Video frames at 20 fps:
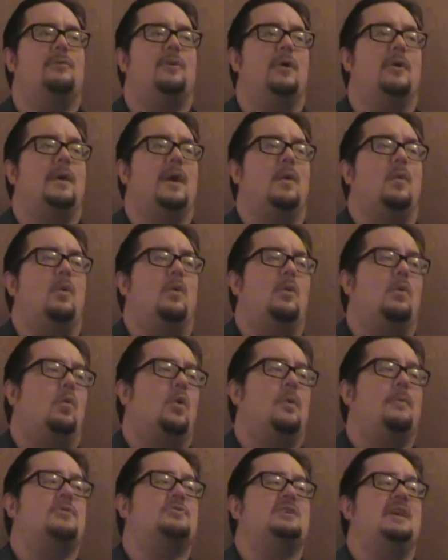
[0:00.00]
Well, we got
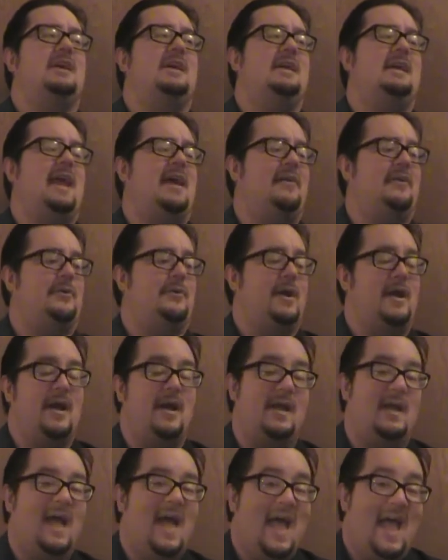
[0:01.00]
War Machine, Kay Lee
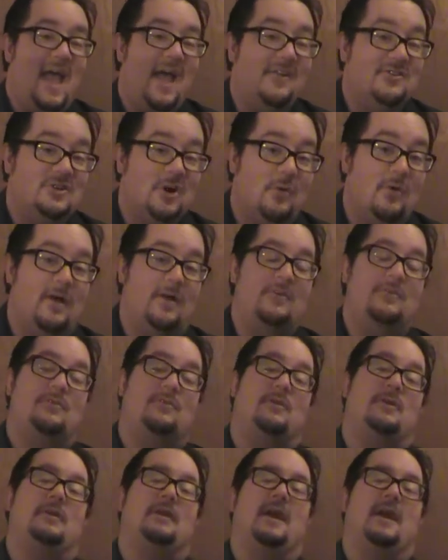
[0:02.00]
Ray, and Joe Hendry.